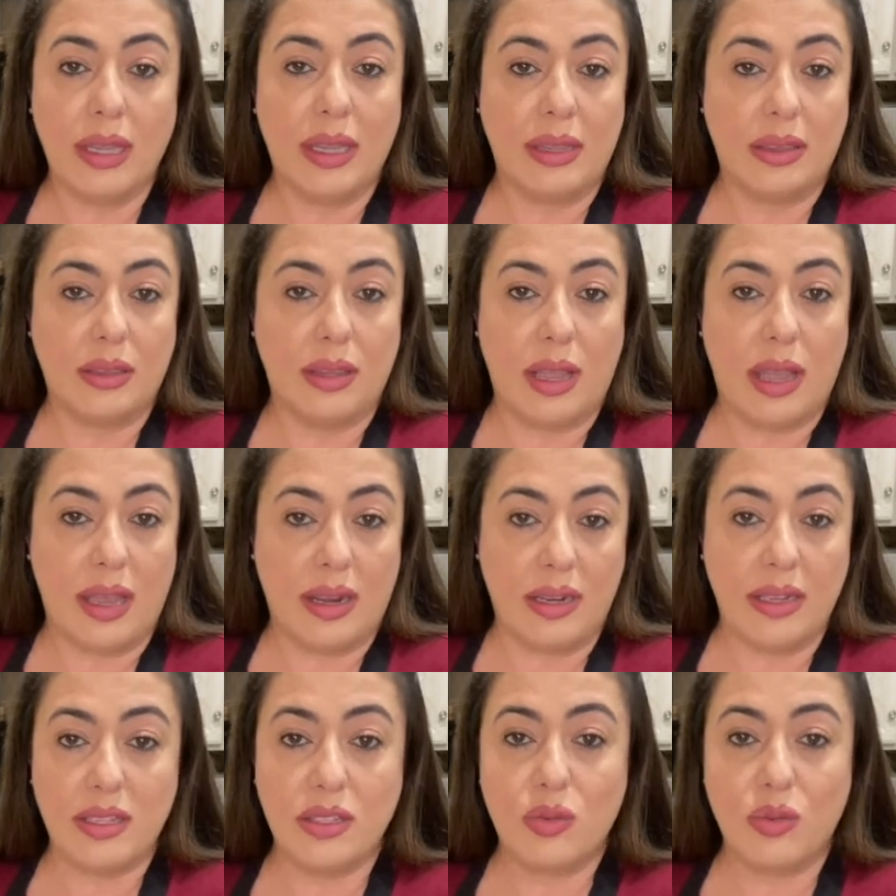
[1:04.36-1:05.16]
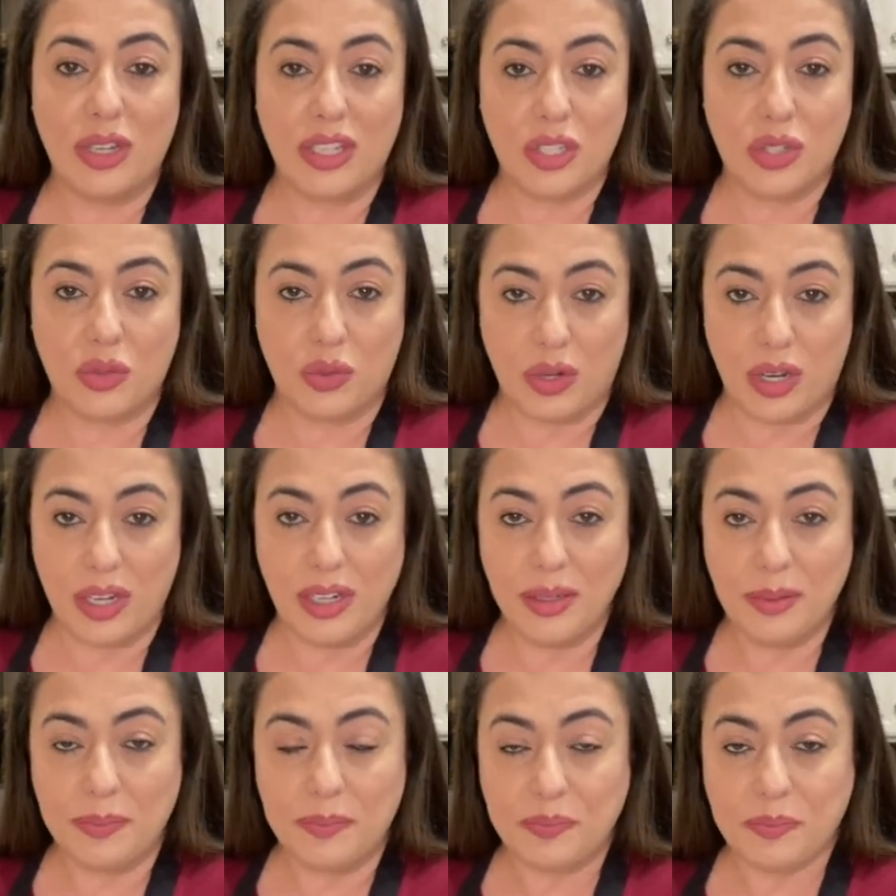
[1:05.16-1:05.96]
at his restaurant,
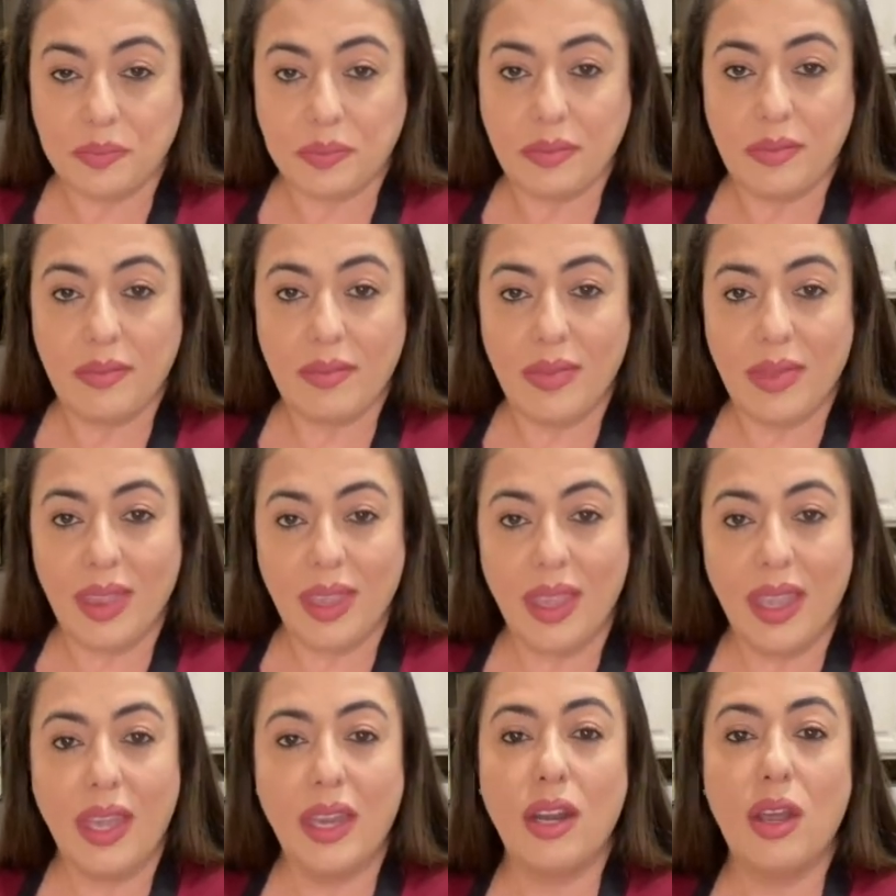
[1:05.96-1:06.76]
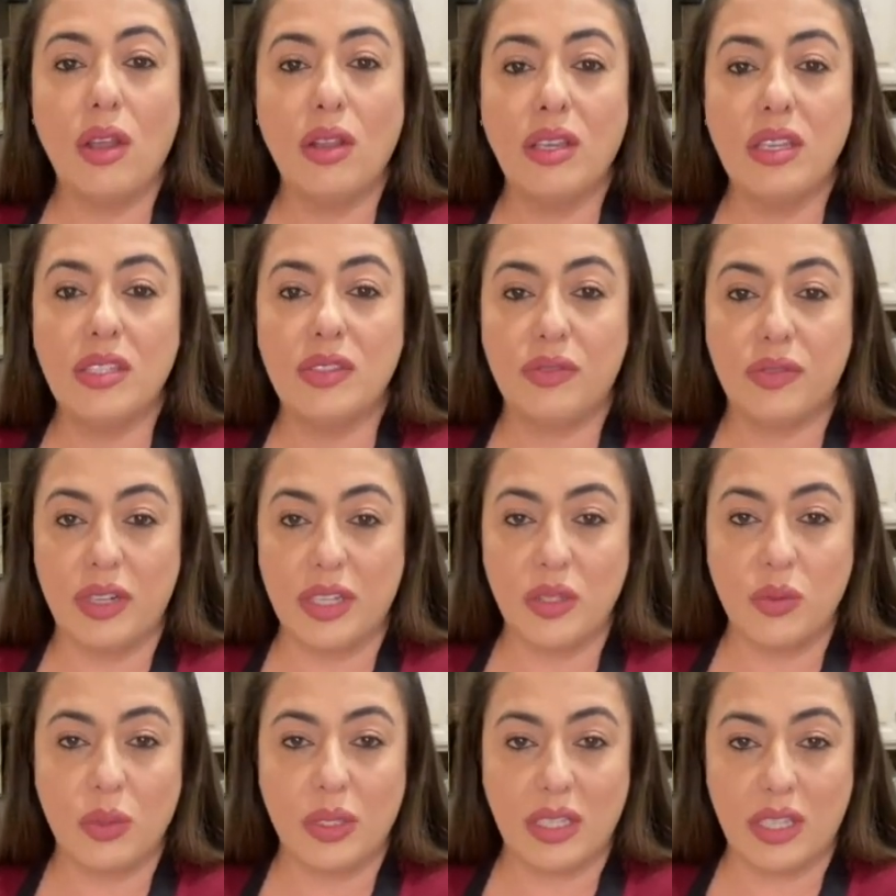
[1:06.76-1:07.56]
and all his
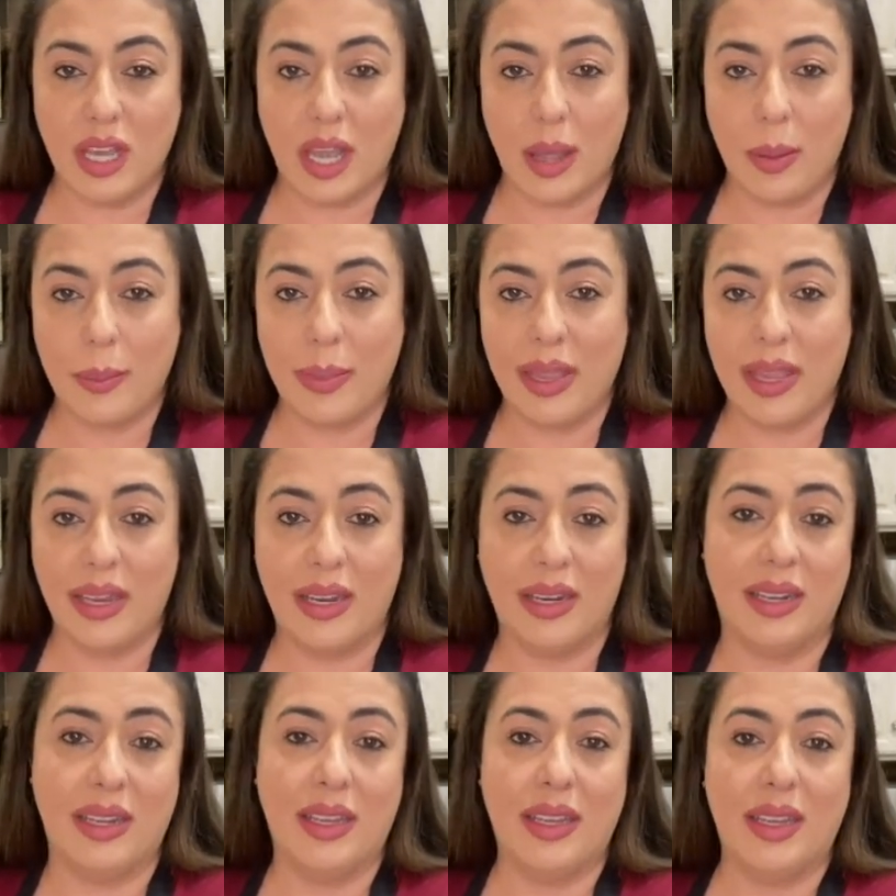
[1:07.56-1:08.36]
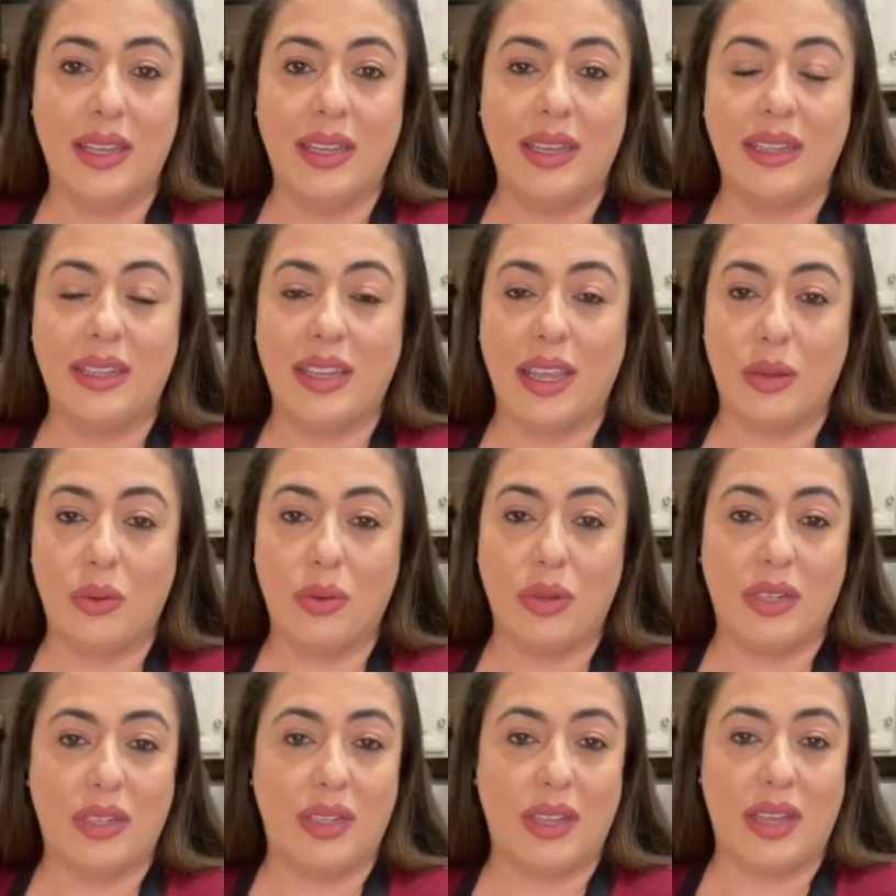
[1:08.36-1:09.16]
friends would come and they
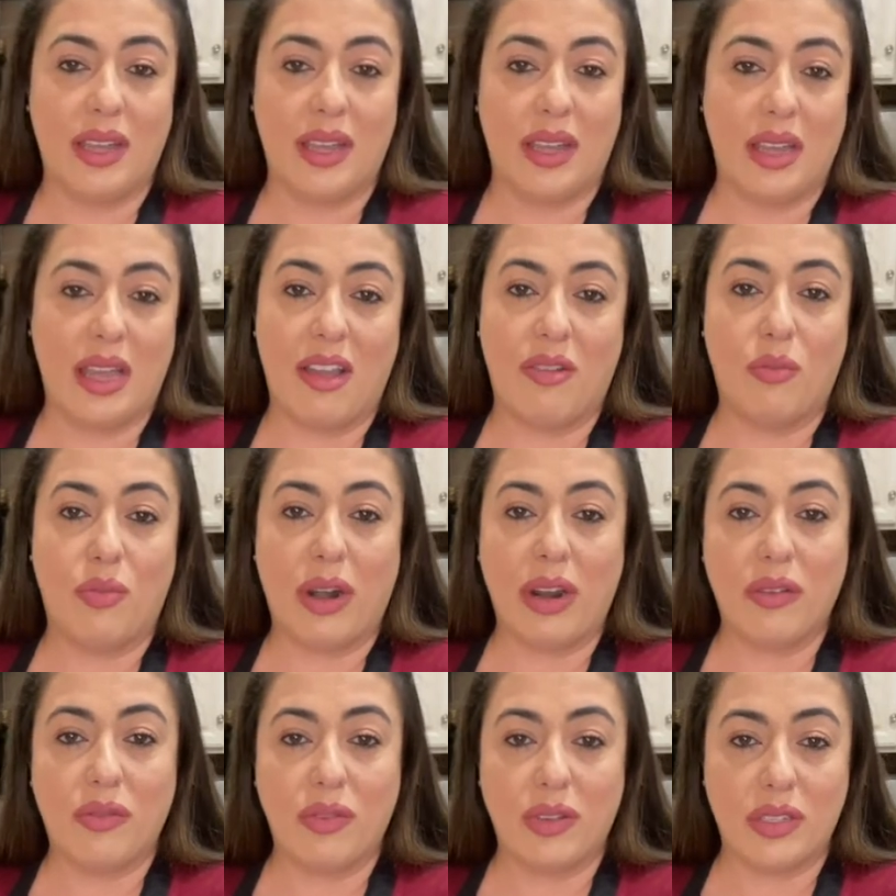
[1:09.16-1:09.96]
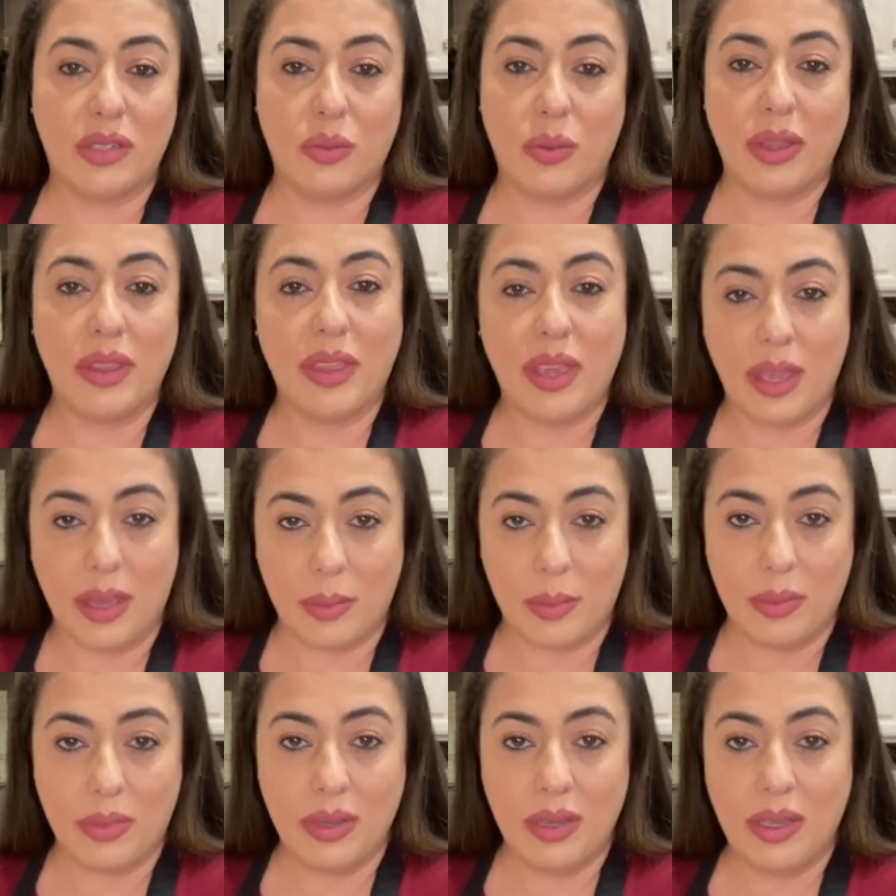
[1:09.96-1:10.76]
would have breakfast with
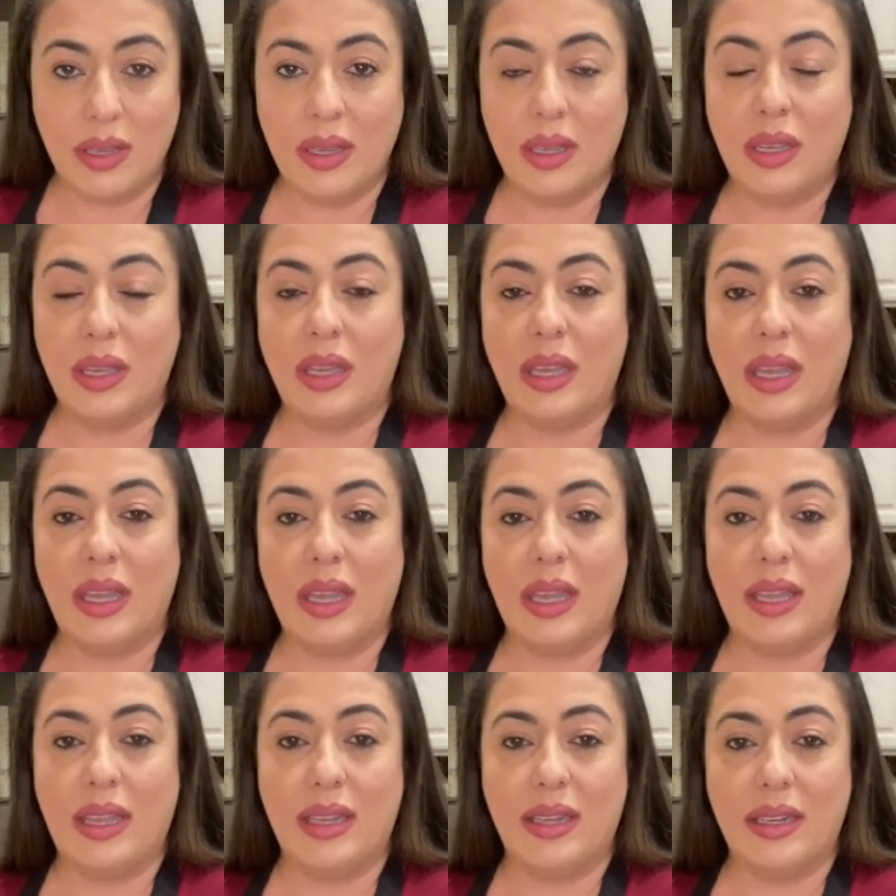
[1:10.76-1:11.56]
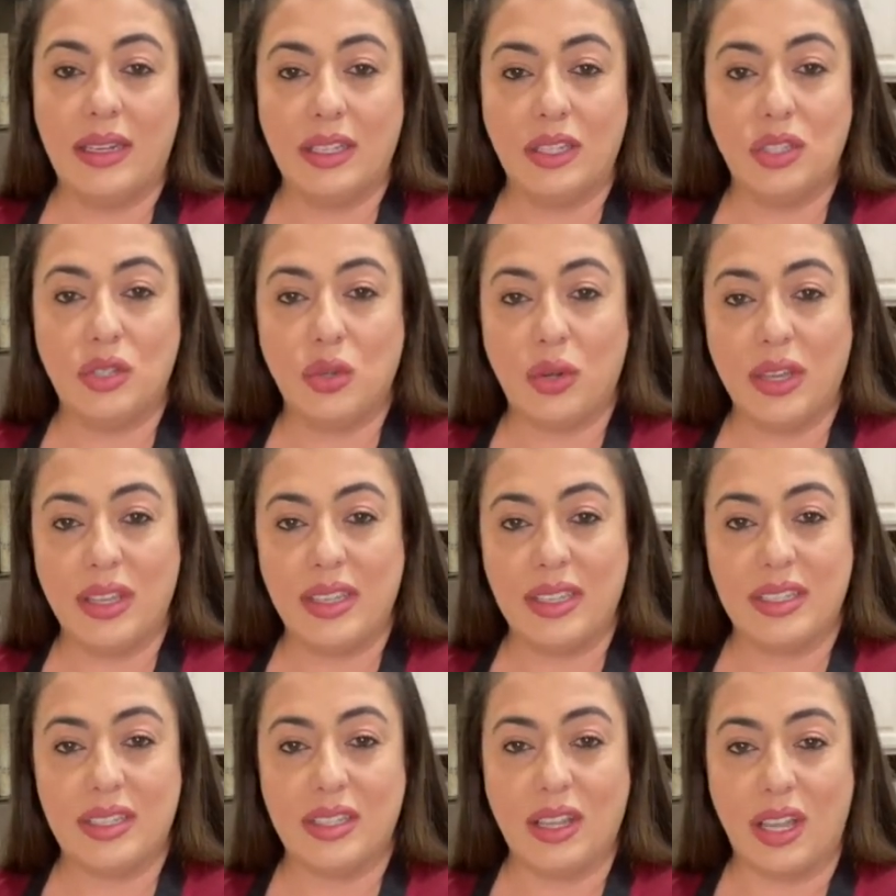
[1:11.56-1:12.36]
him and enjoy
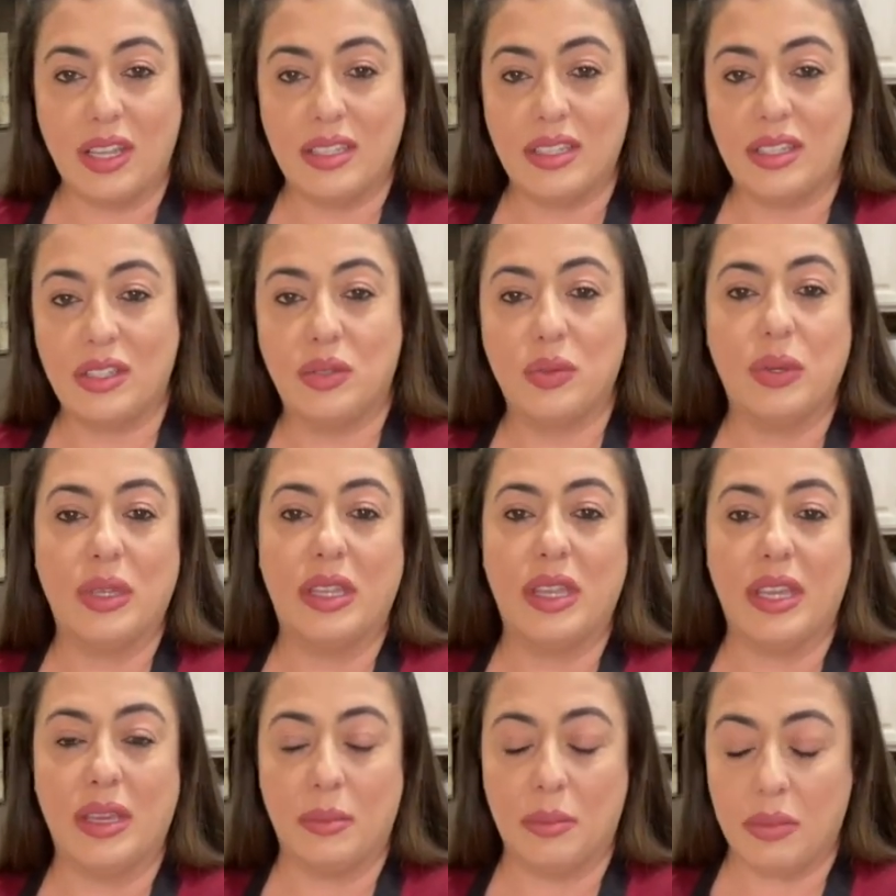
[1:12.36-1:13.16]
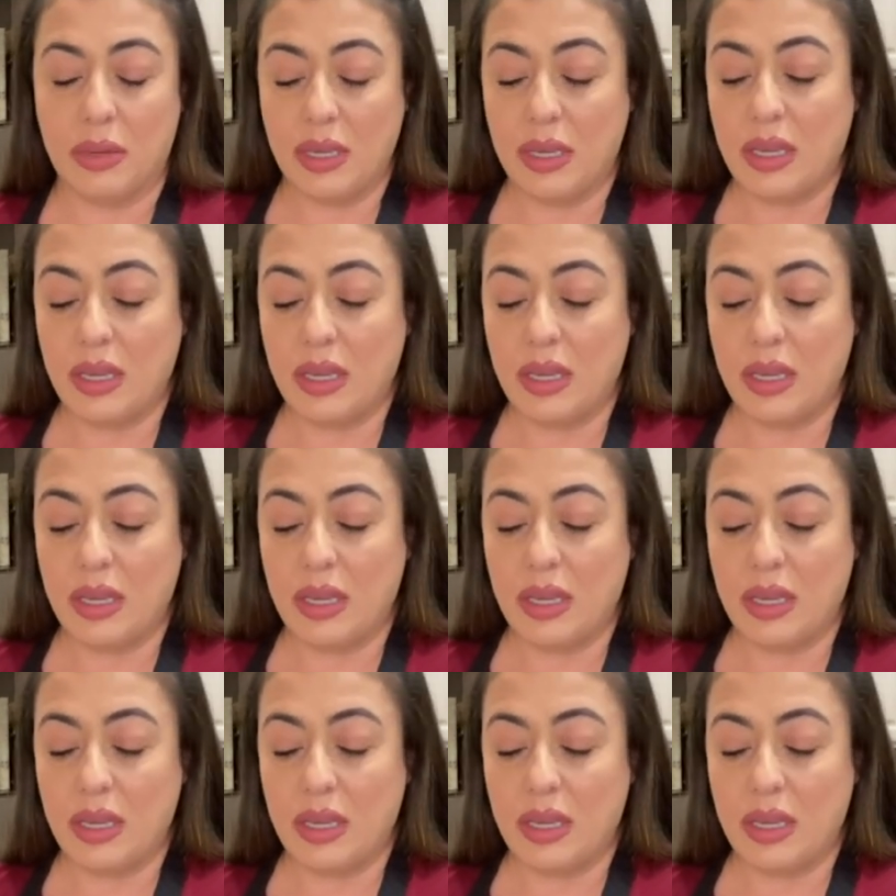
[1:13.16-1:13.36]
this sausage with him.